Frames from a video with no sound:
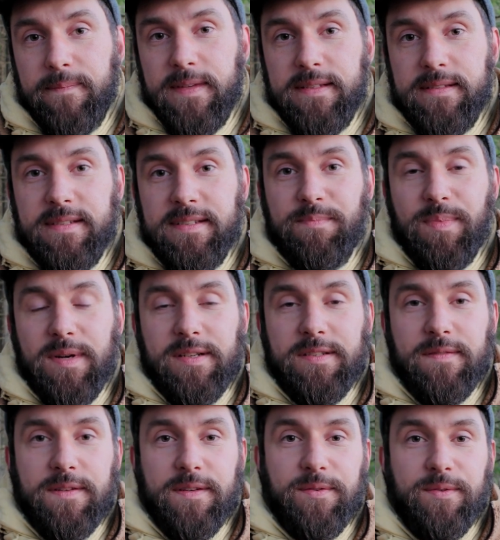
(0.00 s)
This is part
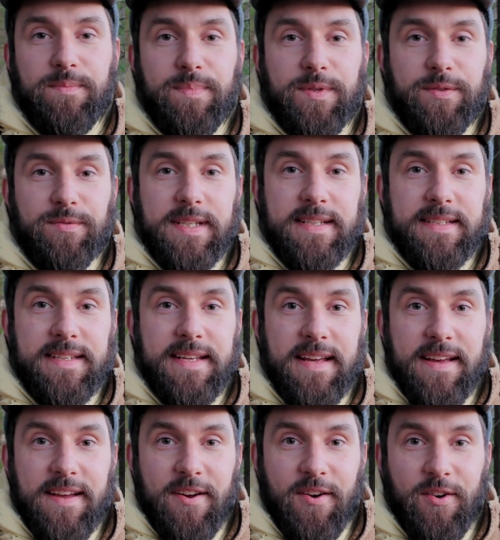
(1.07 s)
of the whole process
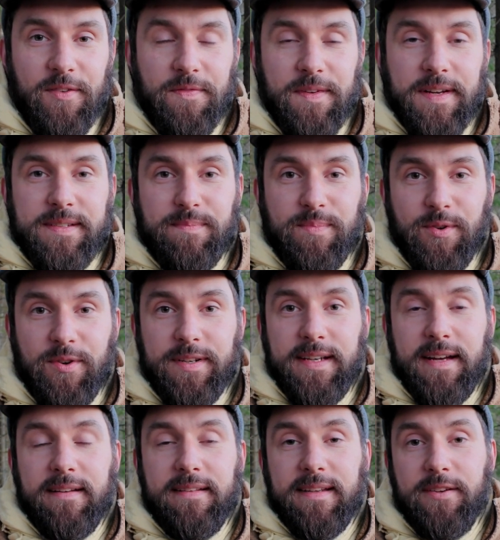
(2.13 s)
of exploring
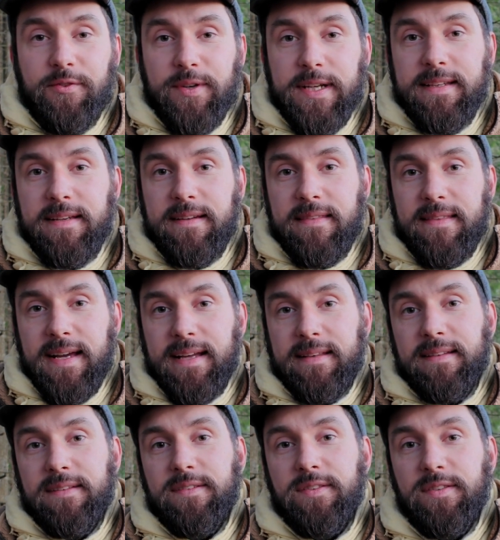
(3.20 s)
and creating
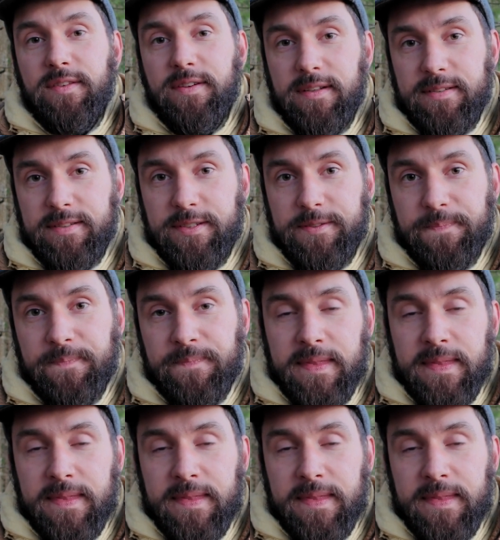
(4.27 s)
that knowledge.